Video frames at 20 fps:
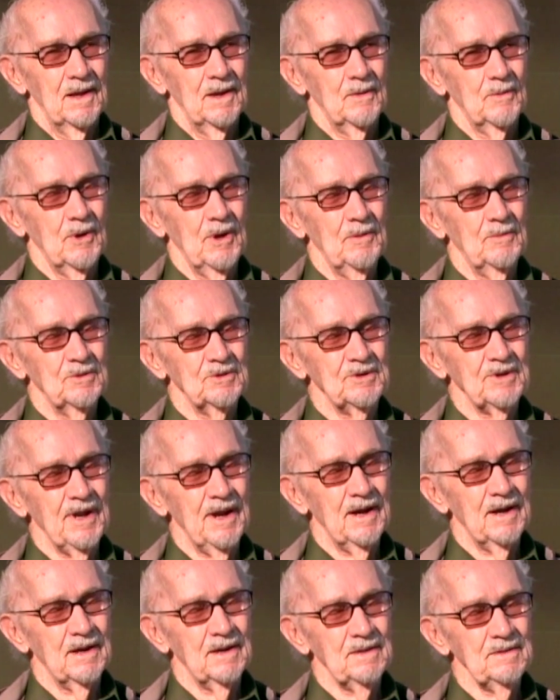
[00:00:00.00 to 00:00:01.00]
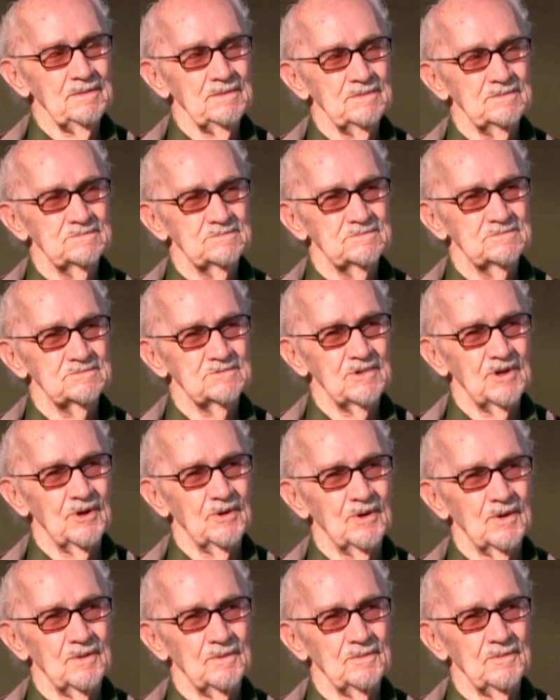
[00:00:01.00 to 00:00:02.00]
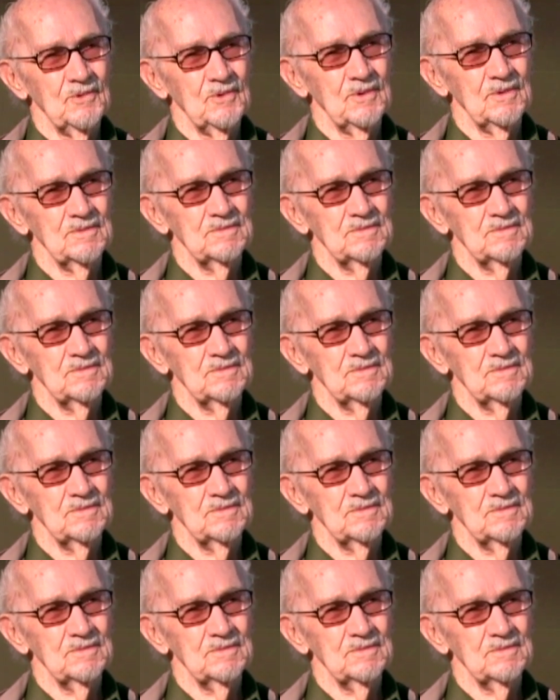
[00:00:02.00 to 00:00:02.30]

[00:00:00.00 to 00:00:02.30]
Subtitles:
And we was there a